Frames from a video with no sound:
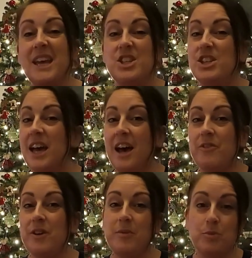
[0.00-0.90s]
Do you
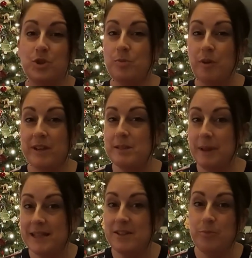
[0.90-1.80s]
have a much more
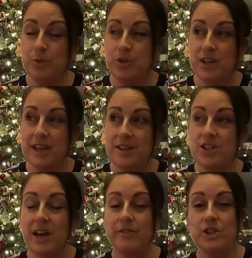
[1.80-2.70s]
expensive budget?
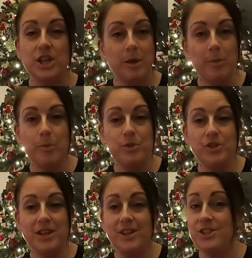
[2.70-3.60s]
Do you have a cheaper
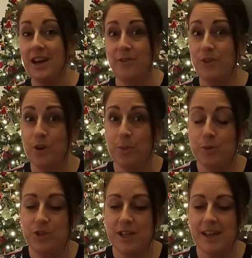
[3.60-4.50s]
budget? Do you have no
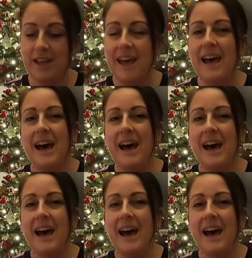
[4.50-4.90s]
budget?